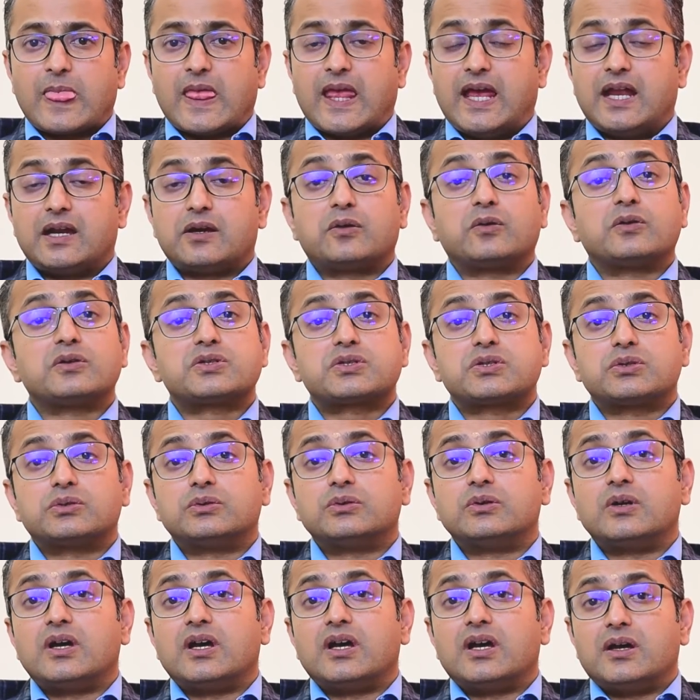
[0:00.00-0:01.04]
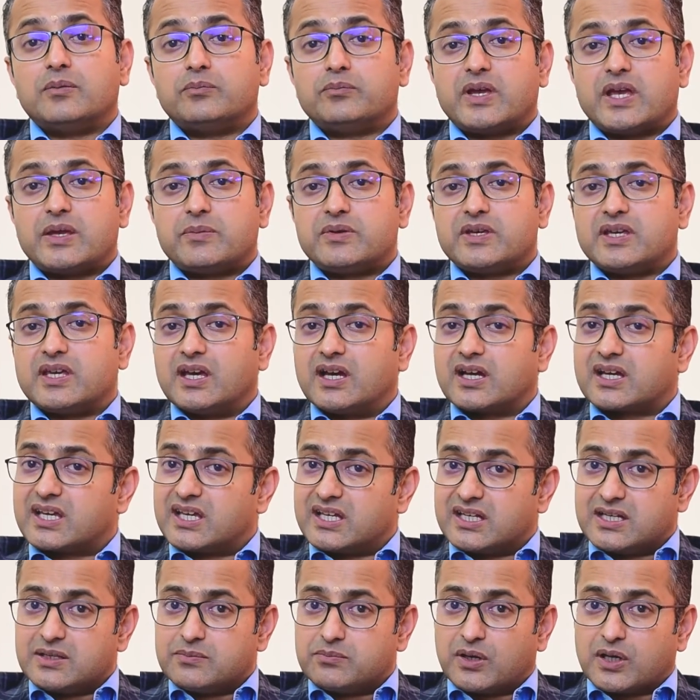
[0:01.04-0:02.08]
and also maybe a
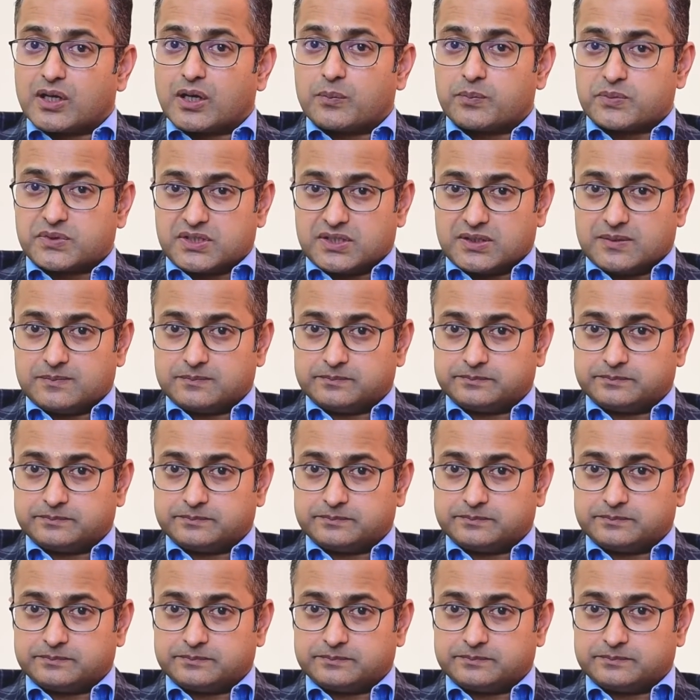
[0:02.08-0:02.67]
kidney biopsy.